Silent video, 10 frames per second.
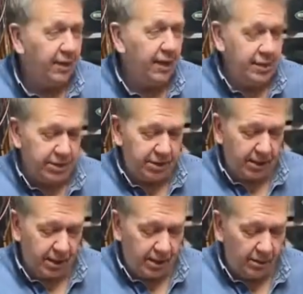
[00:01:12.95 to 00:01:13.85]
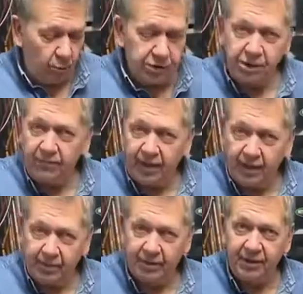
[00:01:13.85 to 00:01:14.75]
It wasn't
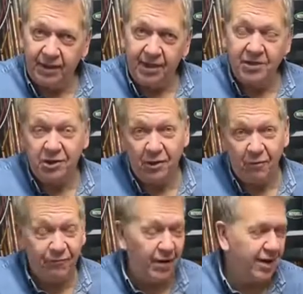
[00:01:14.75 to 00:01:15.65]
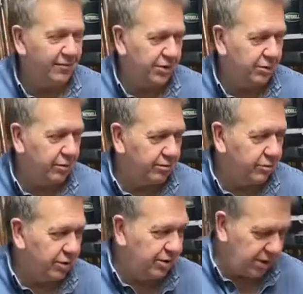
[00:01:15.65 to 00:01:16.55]
available in 1905 as the rod
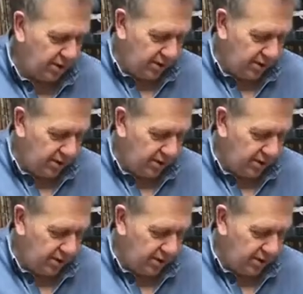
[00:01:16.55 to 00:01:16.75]
was.